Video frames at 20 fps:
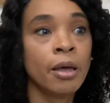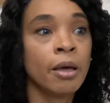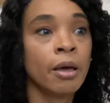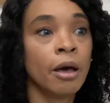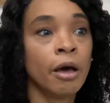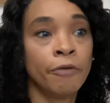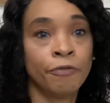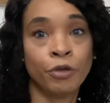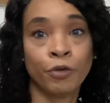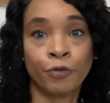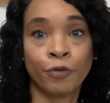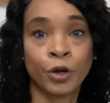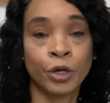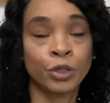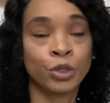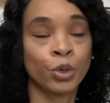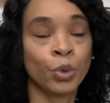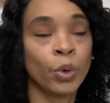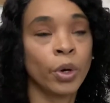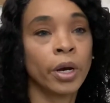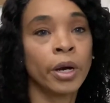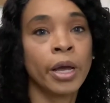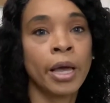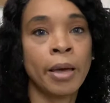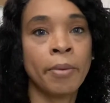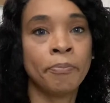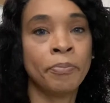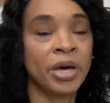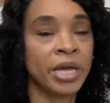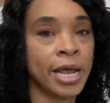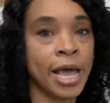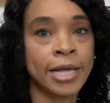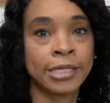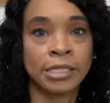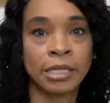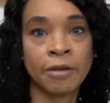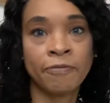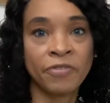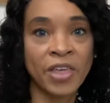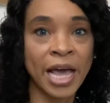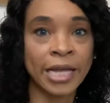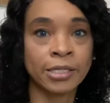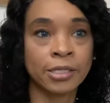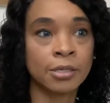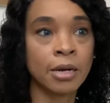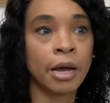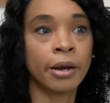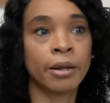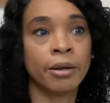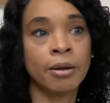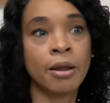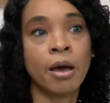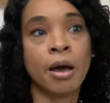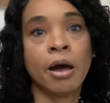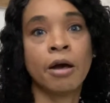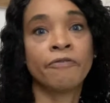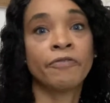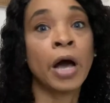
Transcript: of the front door. But as if that's not enough,